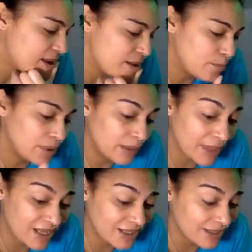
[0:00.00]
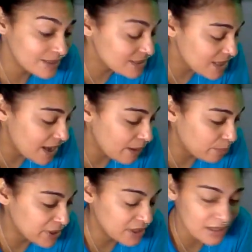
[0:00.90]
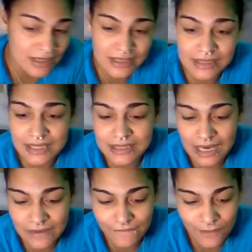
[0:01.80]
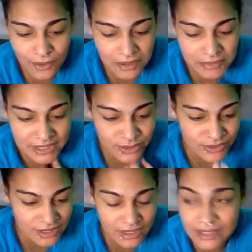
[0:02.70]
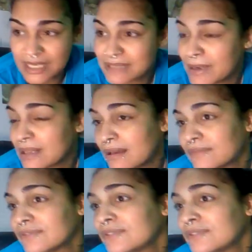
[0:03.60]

But I'm not going to get into that because that's not for me to say. Yes, my love.